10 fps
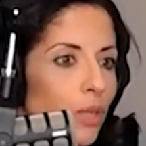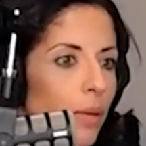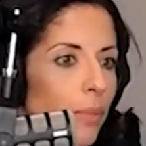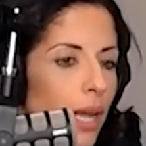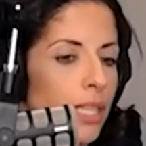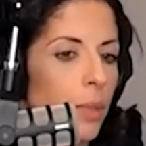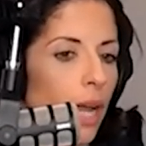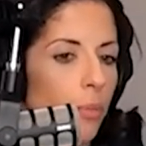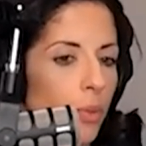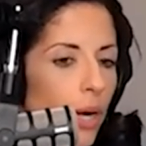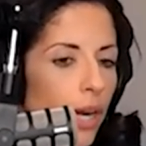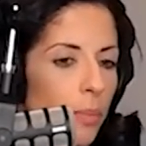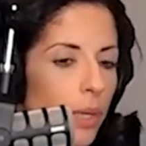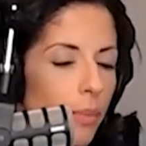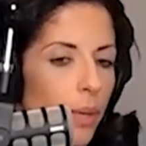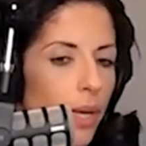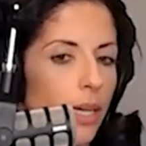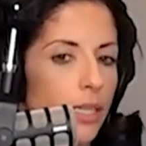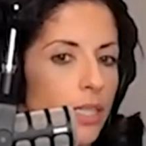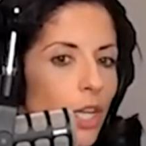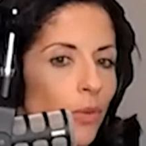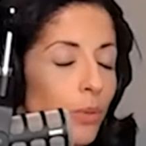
like my husband and I prior to becoming parents,